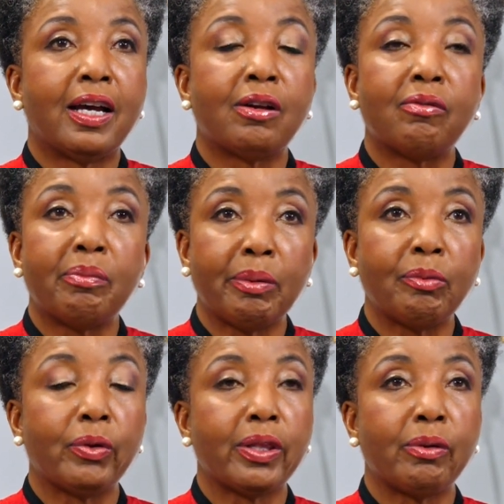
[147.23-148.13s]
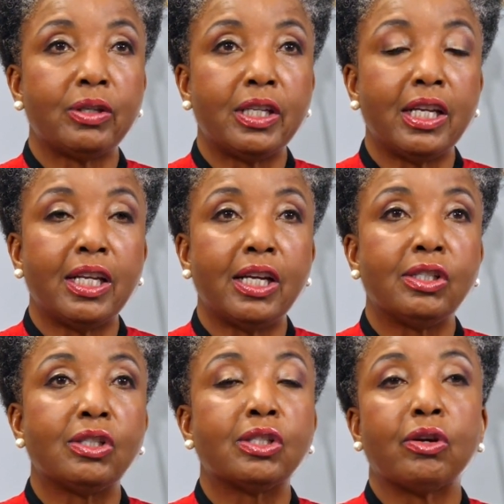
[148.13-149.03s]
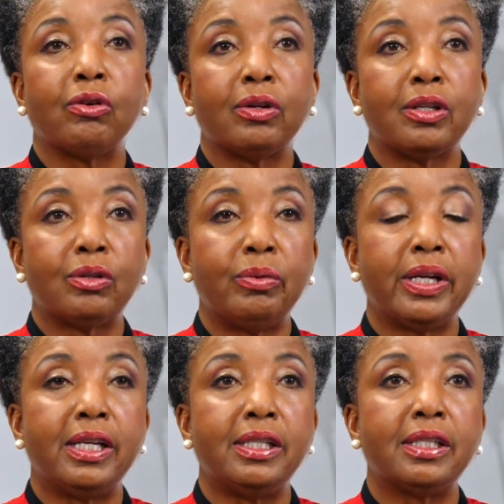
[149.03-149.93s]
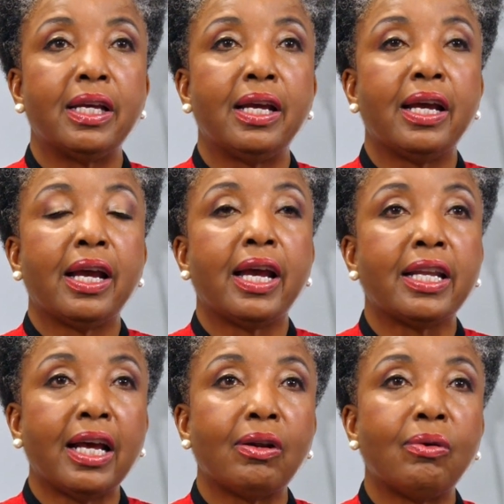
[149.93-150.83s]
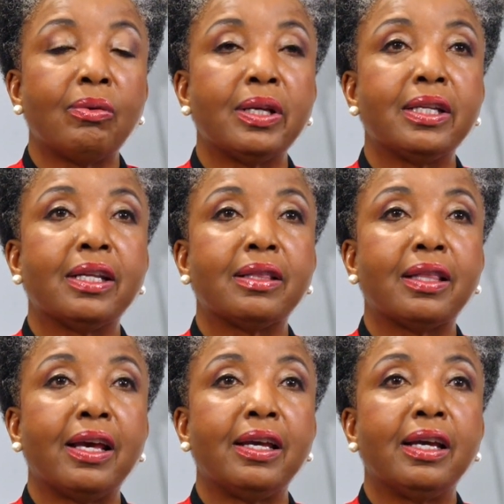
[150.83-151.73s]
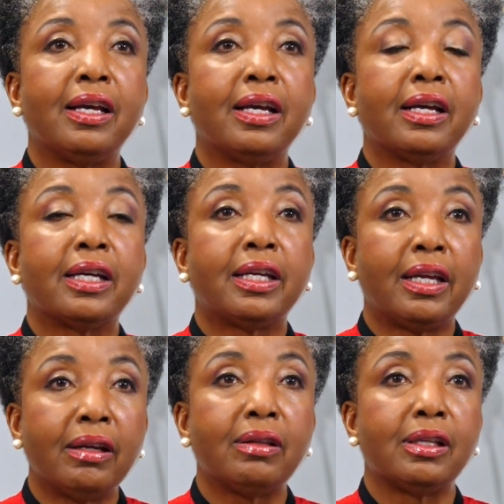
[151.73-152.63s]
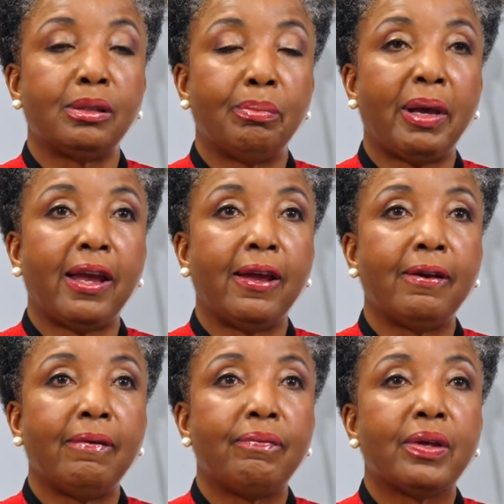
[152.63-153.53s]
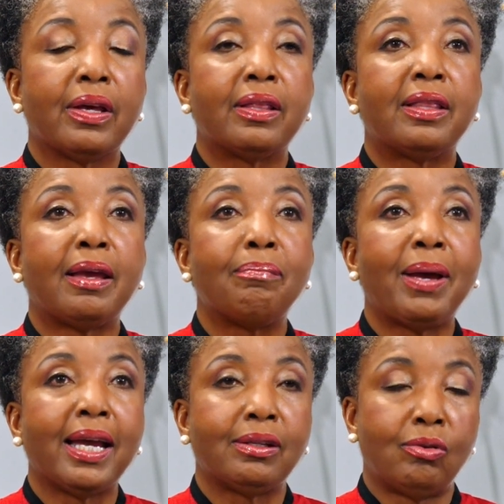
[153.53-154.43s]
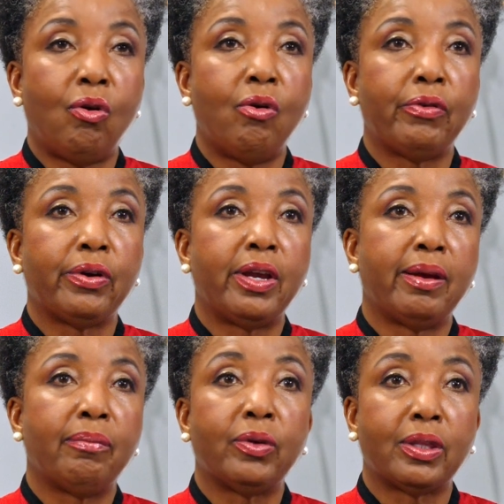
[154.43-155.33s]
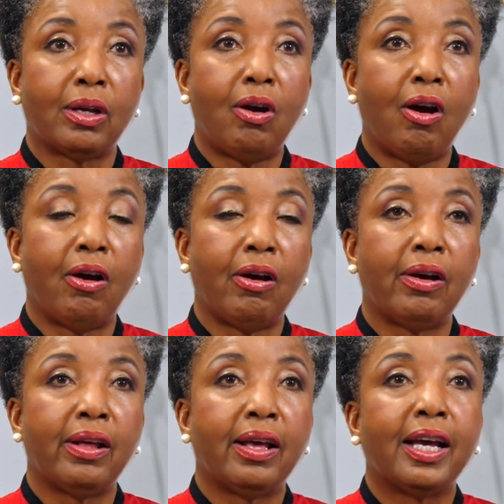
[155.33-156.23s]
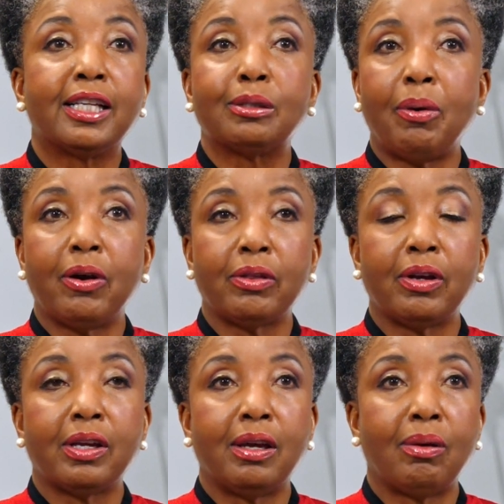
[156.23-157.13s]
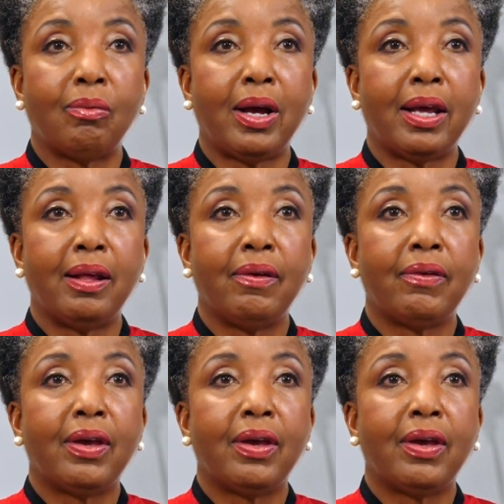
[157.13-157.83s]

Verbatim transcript: I don't remember whether they were teenagers or early 20s. And not only did they kill this man, they backed over him with the car as part of their getaway.